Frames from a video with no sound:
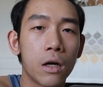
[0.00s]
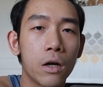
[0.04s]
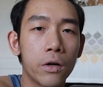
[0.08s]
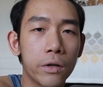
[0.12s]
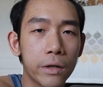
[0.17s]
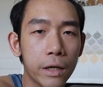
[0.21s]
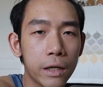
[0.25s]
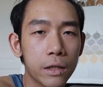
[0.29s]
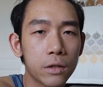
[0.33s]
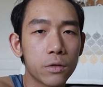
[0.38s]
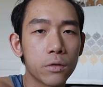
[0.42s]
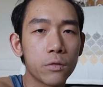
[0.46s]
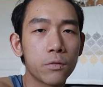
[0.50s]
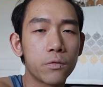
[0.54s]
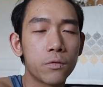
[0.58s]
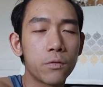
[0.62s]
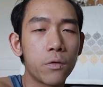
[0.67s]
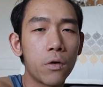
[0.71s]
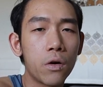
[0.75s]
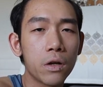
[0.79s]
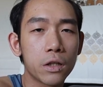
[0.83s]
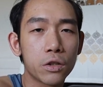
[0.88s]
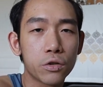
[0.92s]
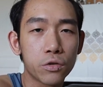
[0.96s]
Okay, so
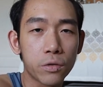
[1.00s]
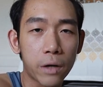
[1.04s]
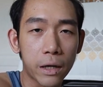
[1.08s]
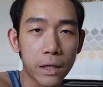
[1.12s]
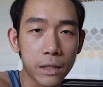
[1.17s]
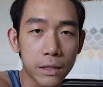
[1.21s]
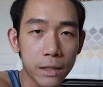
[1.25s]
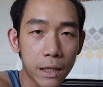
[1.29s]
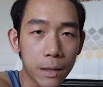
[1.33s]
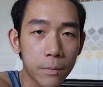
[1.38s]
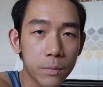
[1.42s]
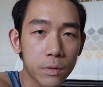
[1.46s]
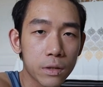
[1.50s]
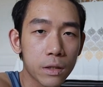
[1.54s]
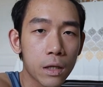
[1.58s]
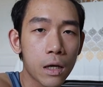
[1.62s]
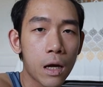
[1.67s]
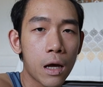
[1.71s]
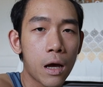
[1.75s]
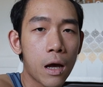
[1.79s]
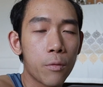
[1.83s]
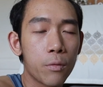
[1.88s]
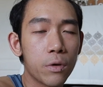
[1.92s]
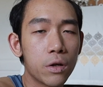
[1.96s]
for the triceps,
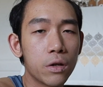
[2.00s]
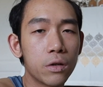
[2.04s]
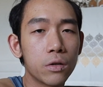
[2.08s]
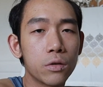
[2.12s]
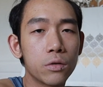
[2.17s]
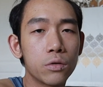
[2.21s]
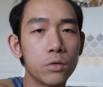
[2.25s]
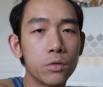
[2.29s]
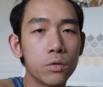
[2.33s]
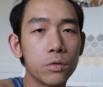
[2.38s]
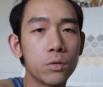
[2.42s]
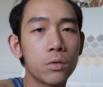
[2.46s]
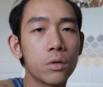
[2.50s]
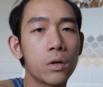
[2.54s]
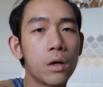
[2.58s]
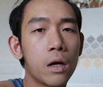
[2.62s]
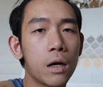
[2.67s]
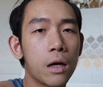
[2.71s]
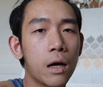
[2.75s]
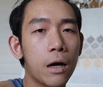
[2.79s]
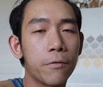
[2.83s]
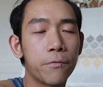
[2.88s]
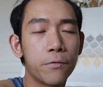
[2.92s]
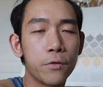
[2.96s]
we're going to do
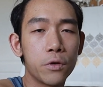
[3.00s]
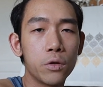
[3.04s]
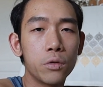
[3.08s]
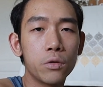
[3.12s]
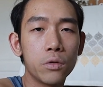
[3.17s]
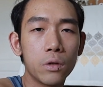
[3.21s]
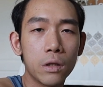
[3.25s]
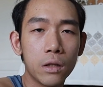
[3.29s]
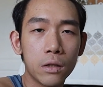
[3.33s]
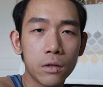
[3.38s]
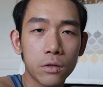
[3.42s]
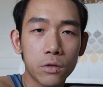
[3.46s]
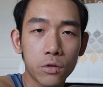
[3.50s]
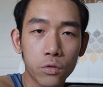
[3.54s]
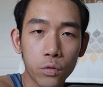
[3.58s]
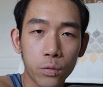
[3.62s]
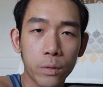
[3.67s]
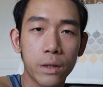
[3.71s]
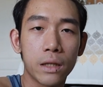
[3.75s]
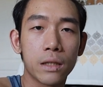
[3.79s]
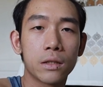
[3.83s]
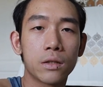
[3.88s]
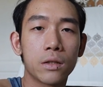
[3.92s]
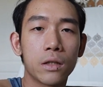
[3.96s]
a few little
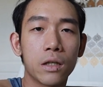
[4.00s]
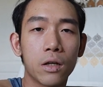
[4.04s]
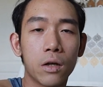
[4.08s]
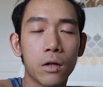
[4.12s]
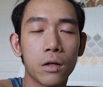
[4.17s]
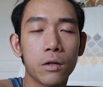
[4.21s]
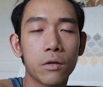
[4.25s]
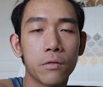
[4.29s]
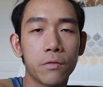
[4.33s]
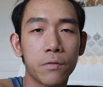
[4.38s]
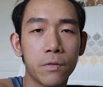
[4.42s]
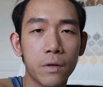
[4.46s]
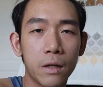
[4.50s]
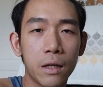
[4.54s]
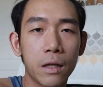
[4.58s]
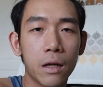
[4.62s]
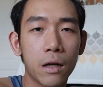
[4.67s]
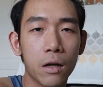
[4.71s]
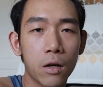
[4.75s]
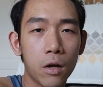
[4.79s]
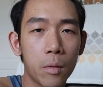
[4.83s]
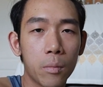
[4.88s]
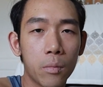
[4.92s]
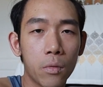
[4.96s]
tweaks in order to feel it a
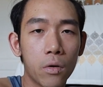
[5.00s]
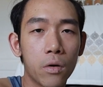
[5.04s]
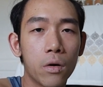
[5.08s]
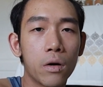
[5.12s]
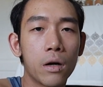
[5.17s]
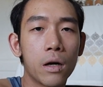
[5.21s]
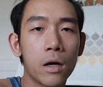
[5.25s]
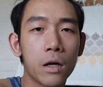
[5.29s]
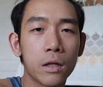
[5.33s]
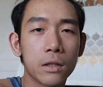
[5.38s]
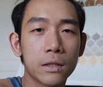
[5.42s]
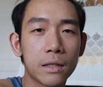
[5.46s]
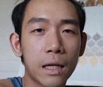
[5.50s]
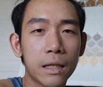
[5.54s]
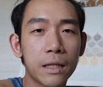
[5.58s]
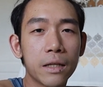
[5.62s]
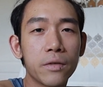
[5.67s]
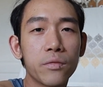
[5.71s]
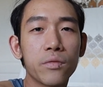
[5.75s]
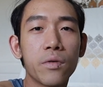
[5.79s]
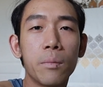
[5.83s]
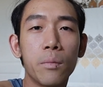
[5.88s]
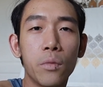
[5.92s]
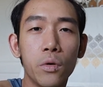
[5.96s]
lot more. Starting
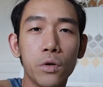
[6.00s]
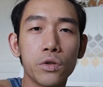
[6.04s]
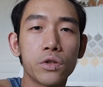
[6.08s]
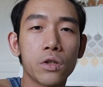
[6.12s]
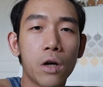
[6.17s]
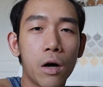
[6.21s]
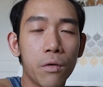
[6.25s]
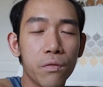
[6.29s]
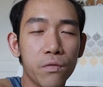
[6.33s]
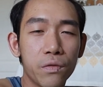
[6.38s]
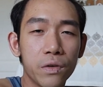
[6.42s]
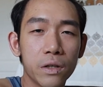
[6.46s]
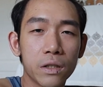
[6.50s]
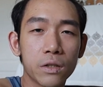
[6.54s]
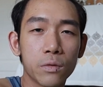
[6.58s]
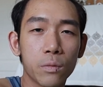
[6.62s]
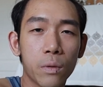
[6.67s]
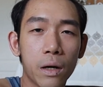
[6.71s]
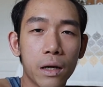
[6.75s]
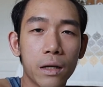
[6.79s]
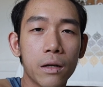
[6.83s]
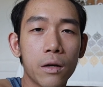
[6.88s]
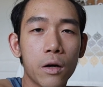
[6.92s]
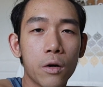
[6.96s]
with the most obvious
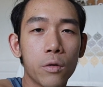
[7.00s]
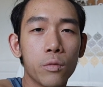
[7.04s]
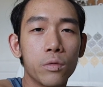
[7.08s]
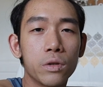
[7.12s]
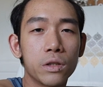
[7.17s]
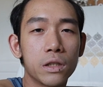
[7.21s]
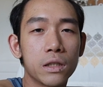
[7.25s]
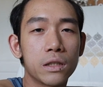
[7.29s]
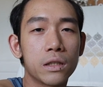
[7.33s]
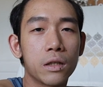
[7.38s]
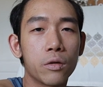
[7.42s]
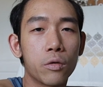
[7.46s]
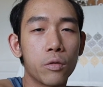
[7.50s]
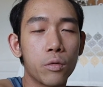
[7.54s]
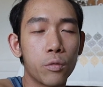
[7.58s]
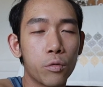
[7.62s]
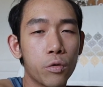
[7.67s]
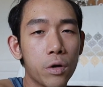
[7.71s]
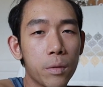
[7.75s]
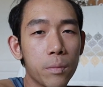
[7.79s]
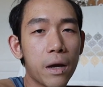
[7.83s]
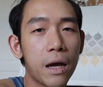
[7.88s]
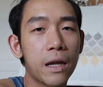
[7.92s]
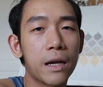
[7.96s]
one, which is the
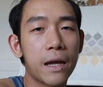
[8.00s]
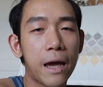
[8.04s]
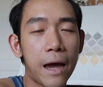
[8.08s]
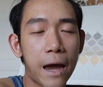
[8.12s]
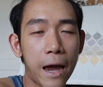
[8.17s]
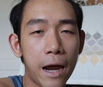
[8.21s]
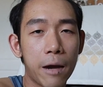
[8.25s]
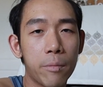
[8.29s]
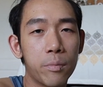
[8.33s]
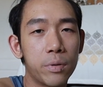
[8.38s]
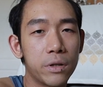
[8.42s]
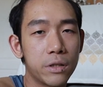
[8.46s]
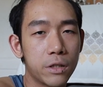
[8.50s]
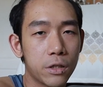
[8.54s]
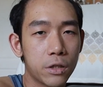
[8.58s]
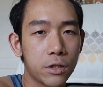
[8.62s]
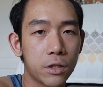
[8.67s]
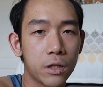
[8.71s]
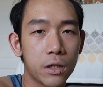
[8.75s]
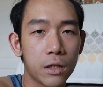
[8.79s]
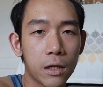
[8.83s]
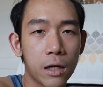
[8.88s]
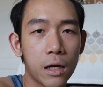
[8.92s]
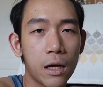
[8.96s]
grip and the hand
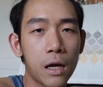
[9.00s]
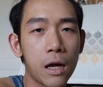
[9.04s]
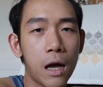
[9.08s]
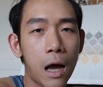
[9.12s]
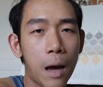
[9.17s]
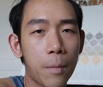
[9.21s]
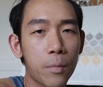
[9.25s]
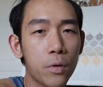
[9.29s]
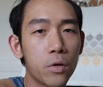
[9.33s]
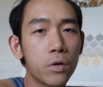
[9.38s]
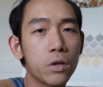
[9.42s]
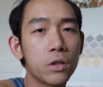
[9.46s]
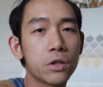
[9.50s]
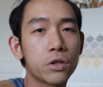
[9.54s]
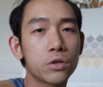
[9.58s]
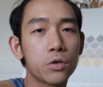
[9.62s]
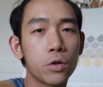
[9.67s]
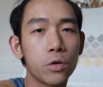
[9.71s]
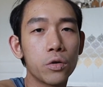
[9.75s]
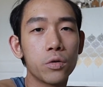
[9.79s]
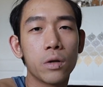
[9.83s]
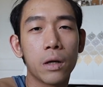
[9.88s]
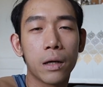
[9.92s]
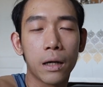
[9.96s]
position. I'm going to show
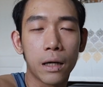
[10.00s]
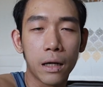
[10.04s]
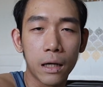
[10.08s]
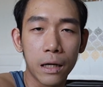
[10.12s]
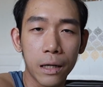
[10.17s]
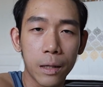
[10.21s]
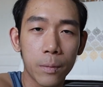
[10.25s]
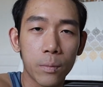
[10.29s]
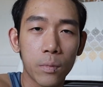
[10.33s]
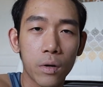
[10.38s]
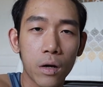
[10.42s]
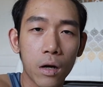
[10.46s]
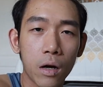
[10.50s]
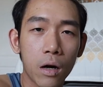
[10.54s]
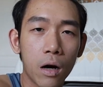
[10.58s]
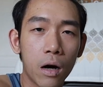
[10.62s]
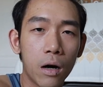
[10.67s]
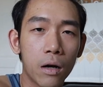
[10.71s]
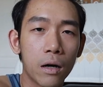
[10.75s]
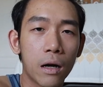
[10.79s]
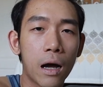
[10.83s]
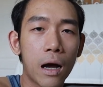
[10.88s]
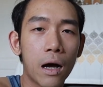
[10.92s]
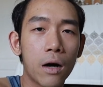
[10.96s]
you a clip
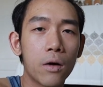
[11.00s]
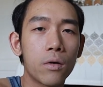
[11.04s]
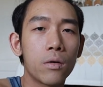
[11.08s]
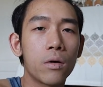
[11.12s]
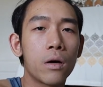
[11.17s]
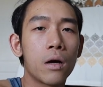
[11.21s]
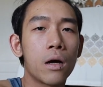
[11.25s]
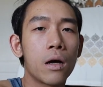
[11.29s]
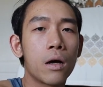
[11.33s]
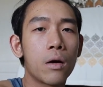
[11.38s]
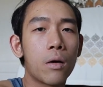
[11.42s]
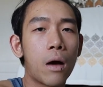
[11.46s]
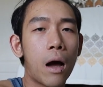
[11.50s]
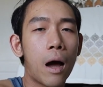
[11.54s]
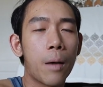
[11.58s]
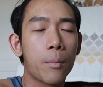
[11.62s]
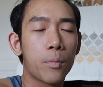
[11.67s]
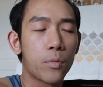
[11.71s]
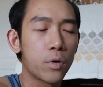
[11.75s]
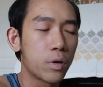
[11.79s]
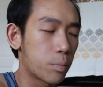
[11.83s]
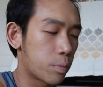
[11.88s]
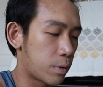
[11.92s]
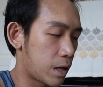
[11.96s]
on how I'm
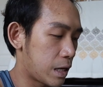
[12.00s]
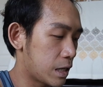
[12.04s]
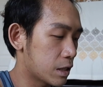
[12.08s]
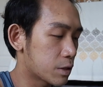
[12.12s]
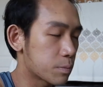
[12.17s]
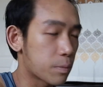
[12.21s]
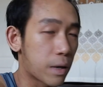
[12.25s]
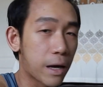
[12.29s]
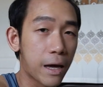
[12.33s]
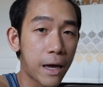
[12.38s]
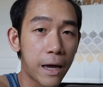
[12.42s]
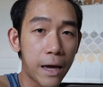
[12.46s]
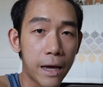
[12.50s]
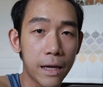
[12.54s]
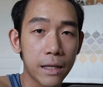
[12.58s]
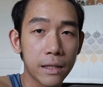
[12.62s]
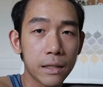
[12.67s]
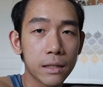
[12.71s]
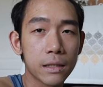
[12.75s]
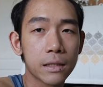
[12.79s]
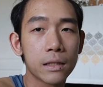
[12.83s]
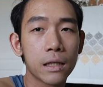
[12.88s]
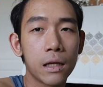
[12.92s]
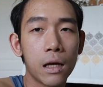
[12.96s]
going to place my
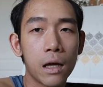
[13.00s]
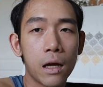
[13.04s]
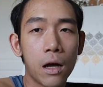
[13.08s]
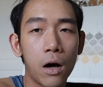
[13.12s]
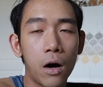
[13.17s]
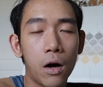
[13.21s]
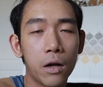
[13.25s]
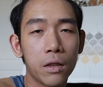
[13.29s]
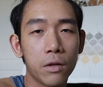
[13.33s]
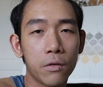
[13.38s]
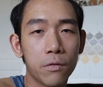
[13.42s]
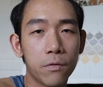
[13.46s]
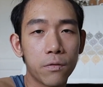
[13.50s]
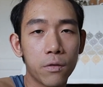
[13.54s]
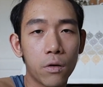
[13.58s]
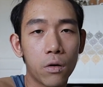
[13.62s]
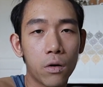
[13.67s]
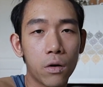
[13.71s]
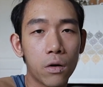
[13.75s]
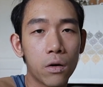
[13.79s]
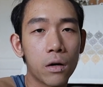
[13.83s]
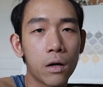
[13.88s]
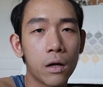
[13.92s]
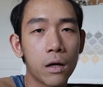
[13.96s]
hands on the
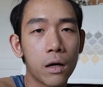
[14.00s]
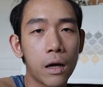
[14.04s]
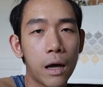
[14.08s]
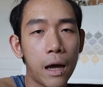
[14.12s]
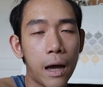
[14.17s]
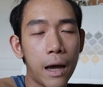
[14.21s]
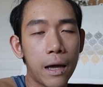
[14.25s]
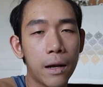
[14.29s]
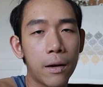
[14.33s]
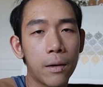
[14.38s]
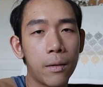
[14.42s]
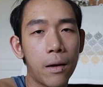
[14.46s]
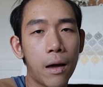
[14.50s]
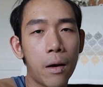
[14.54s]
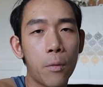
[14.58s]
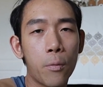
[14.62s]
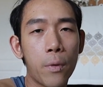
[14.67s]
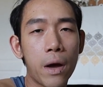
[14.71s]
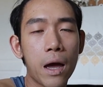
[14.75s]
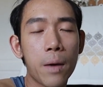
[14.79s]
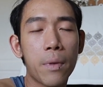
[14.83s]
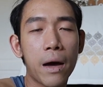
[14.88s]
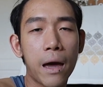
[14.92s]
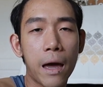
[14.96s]
floor and
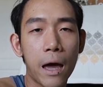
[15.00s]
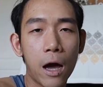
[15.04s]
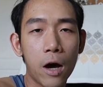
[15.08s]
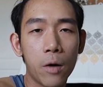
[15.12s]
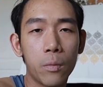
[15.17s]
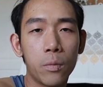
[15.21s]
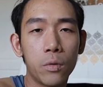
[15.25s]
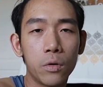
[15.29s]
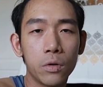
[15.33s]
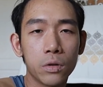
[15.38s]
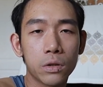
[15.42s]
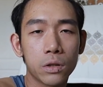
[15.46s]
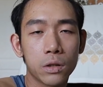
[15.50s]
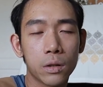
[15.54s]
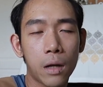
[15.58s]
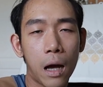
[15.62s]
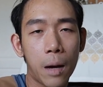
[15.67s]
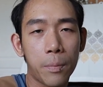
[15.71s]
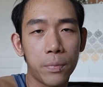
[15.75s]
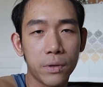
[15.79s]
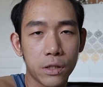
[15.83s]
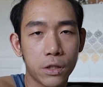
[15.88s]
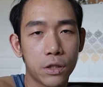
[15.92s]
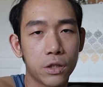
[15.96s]
where my elbows are
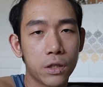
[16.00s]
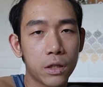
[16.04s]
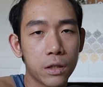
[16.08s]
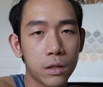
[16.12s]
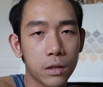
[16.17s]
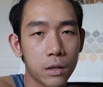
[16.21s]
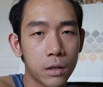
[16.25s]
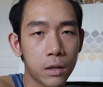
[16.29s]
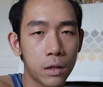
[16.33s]
positioned.